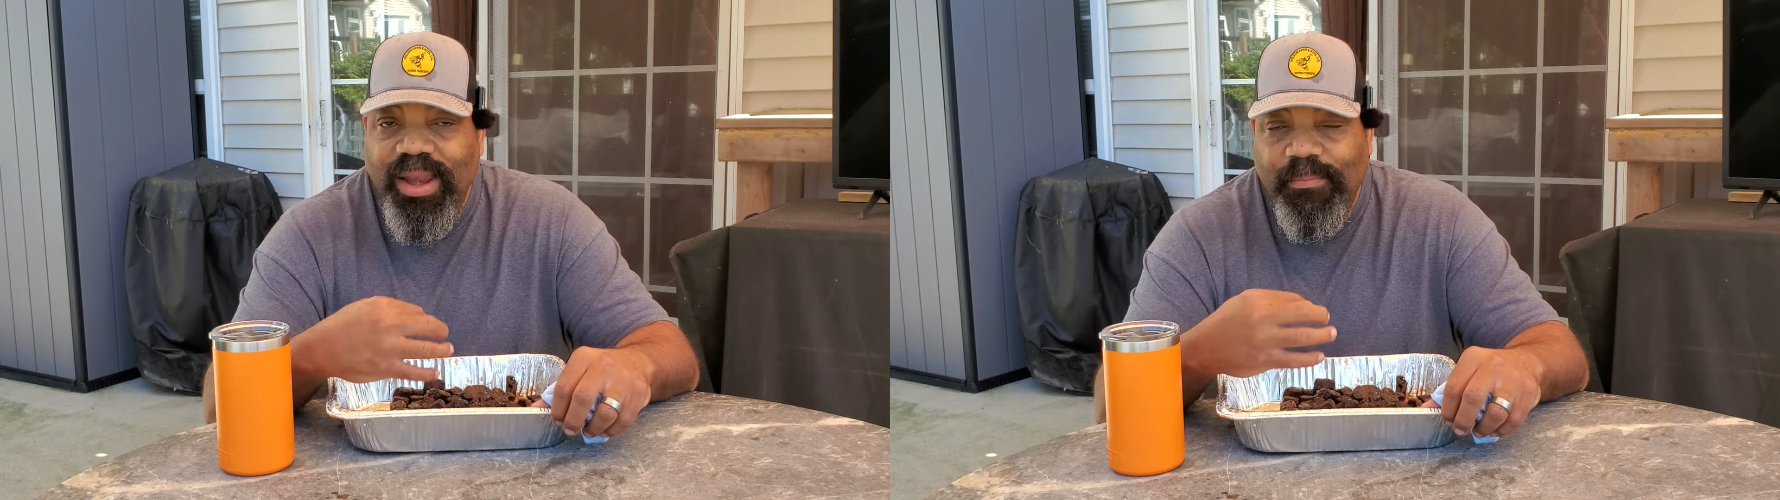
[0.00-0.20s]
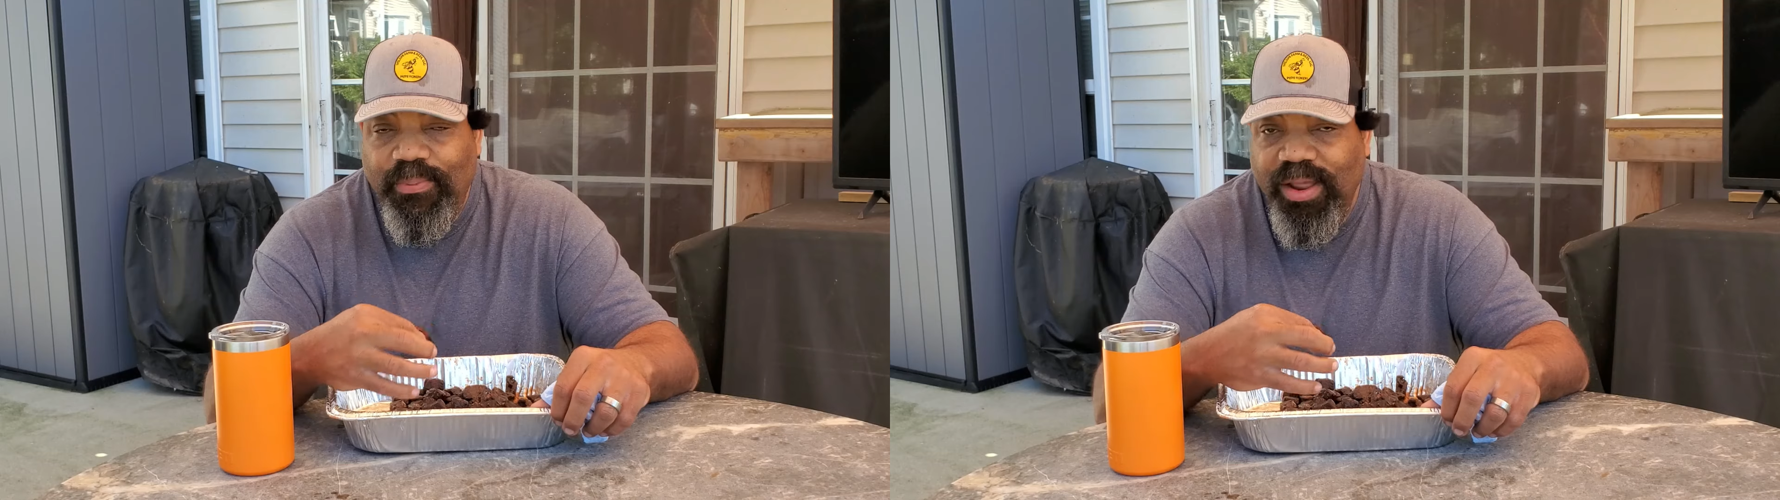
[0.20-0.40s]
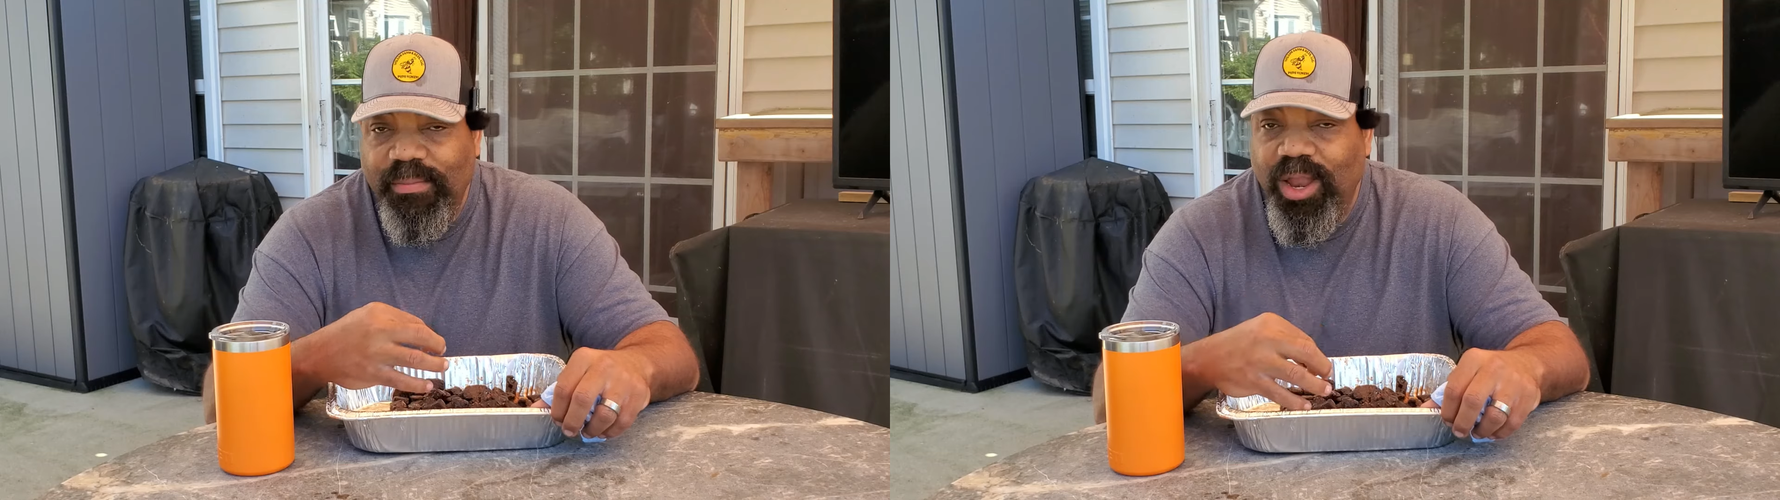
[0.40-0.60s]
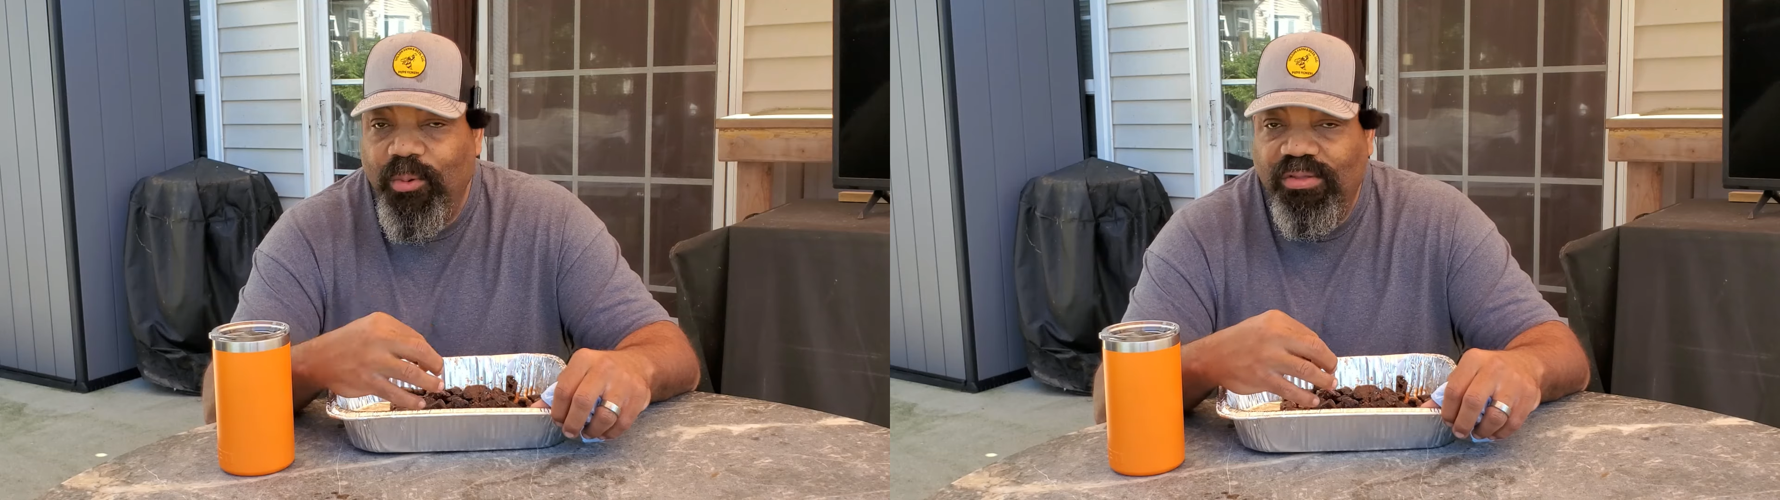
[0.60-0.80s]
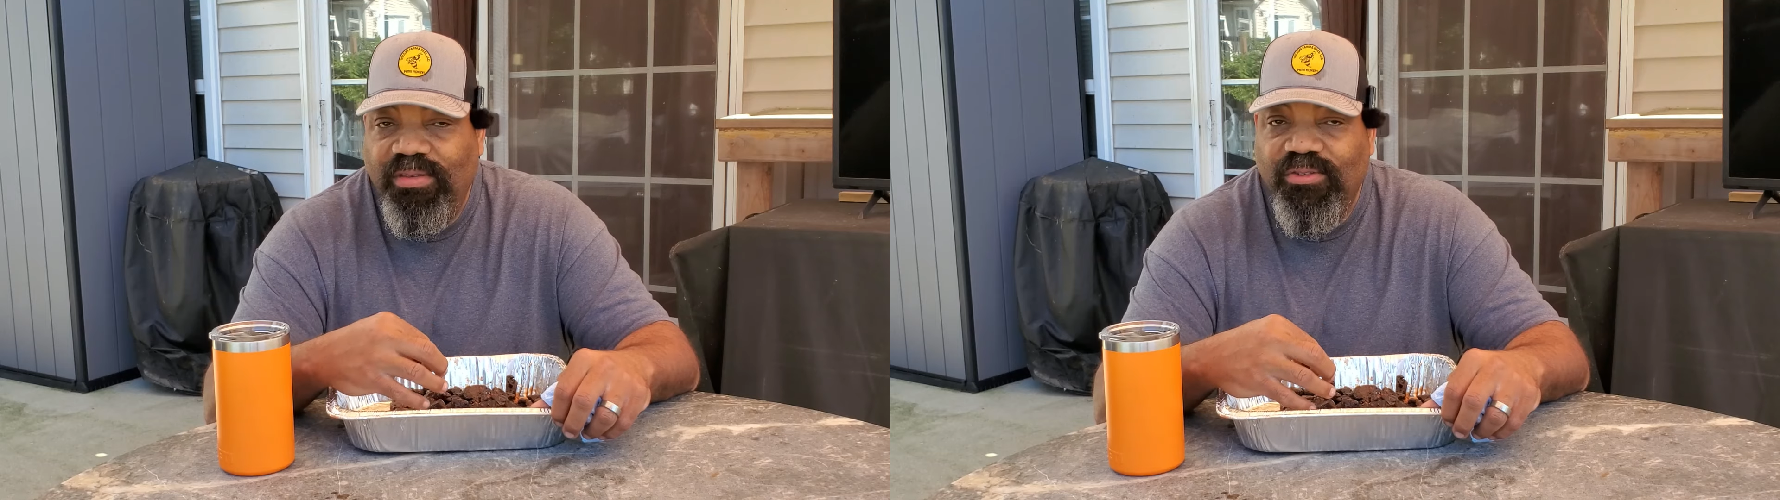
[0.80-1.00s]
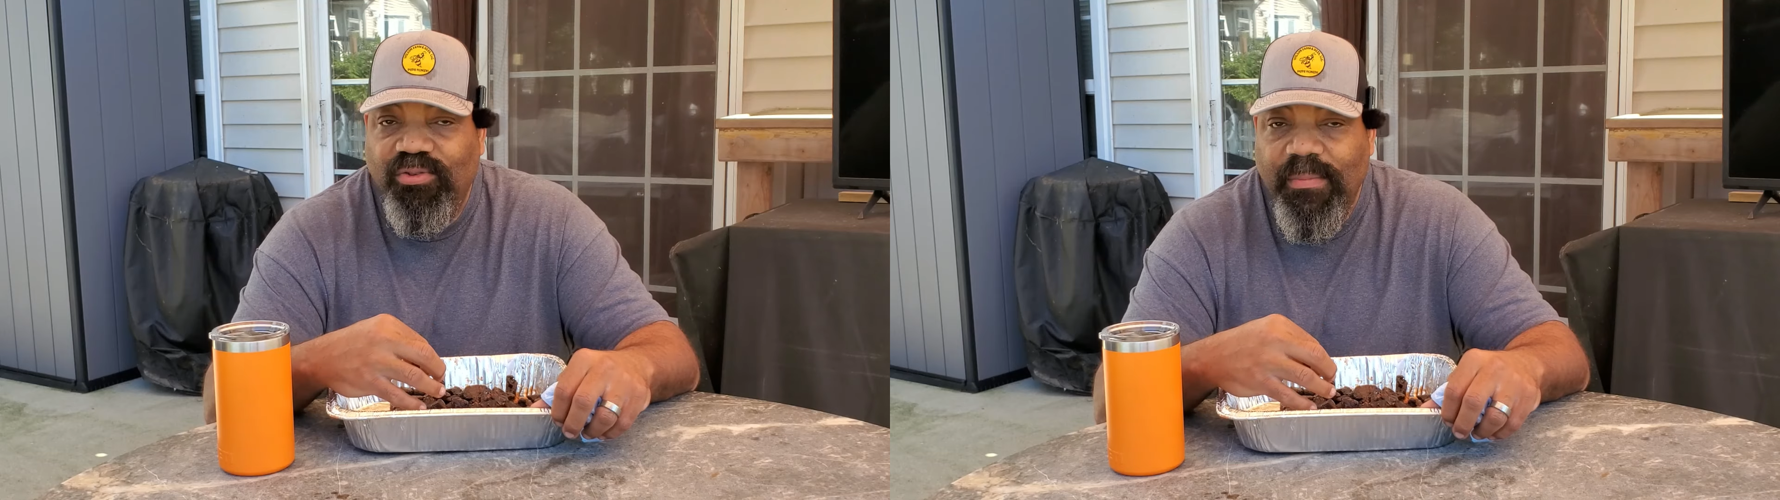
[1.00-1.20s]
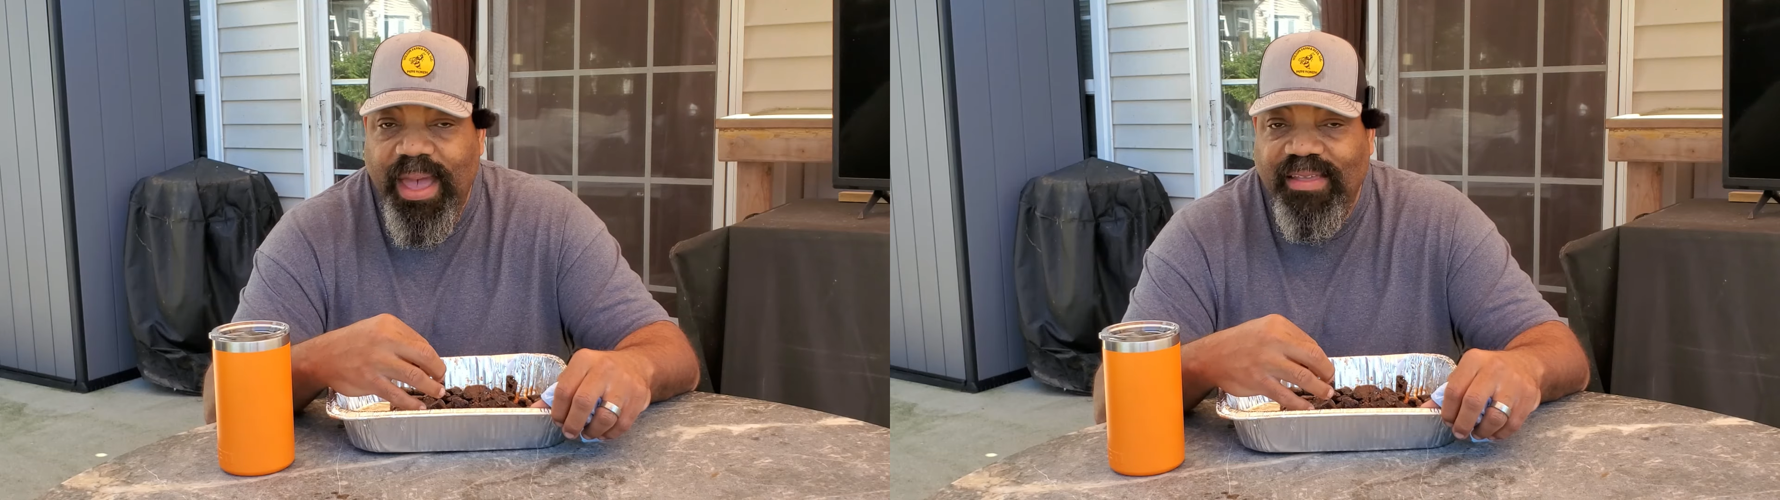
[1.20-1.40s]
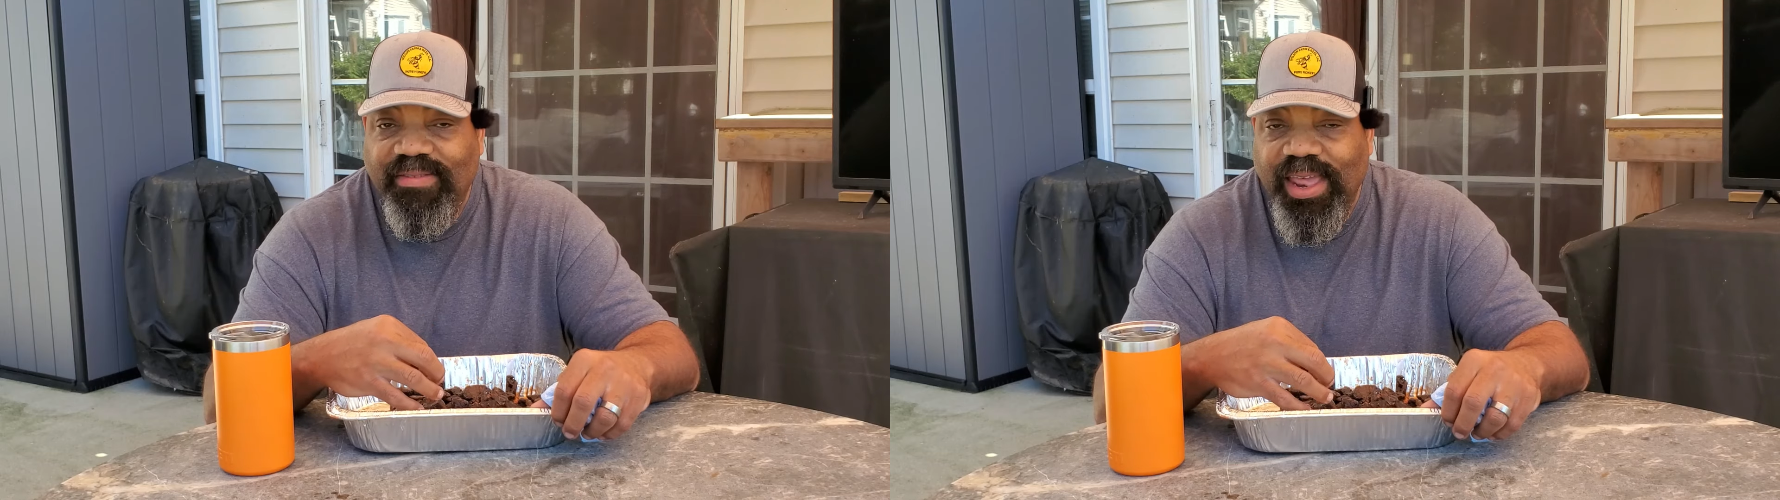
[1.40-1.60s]
and then put them in a rotisserie
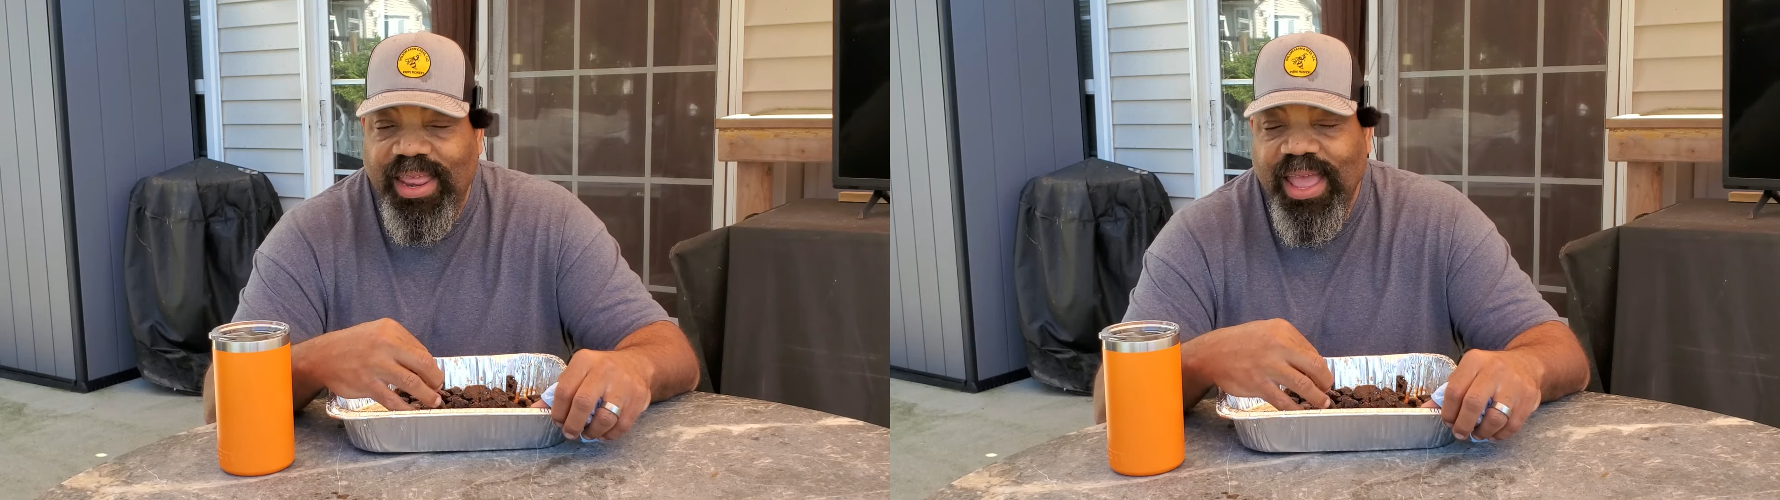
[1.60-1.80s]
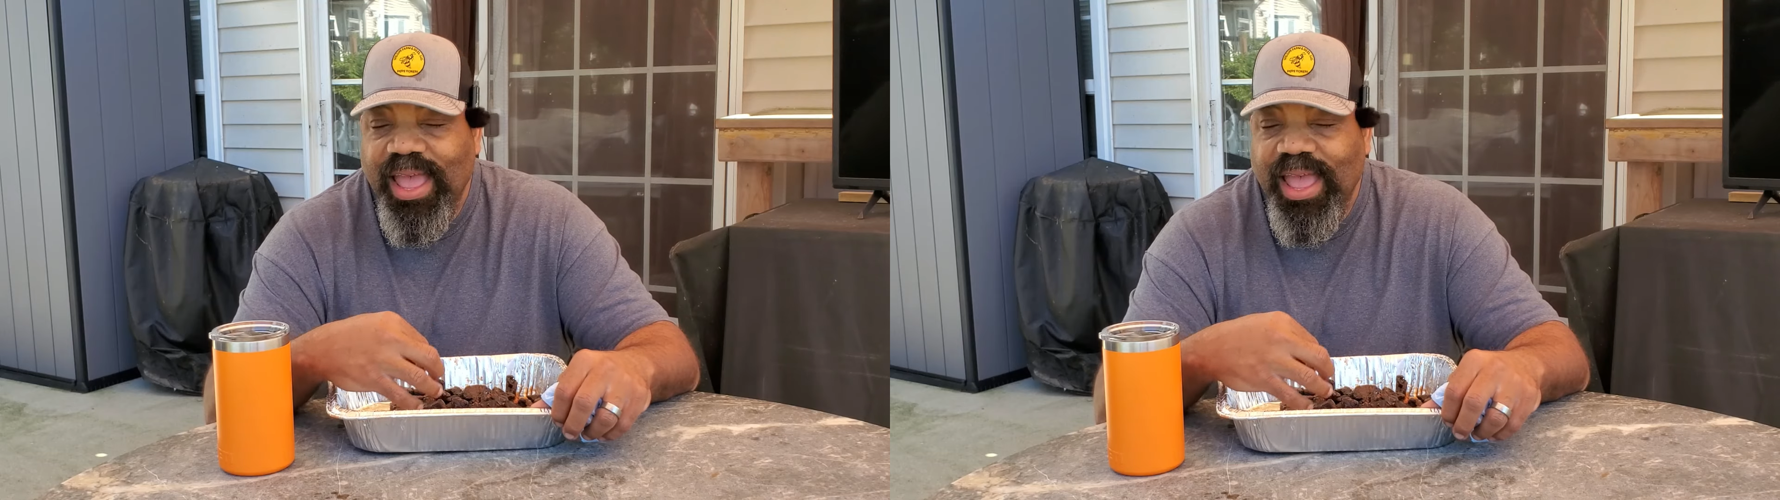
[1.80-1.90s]
basket